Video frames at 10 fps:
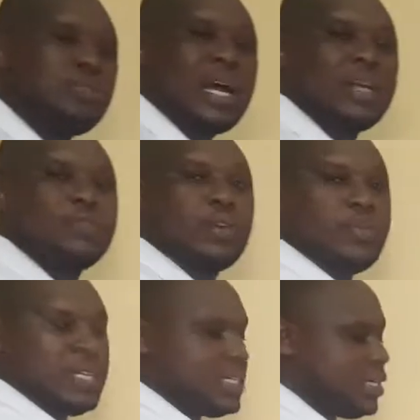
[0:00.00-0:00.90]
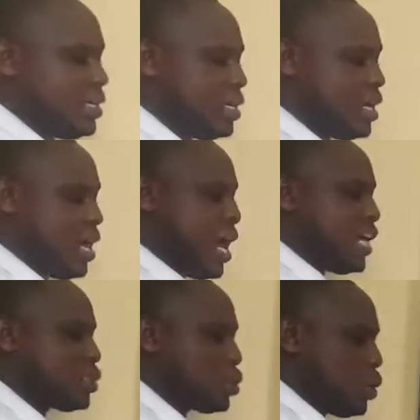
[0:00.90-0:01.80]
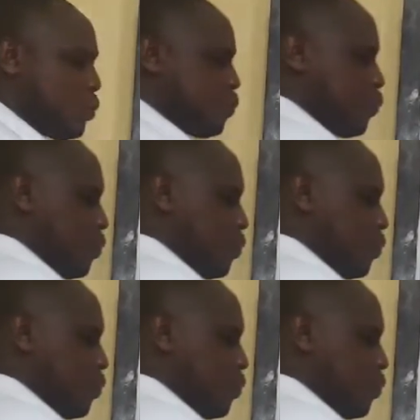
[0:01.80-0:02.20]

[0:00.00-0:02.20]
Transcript: blood from it. And so,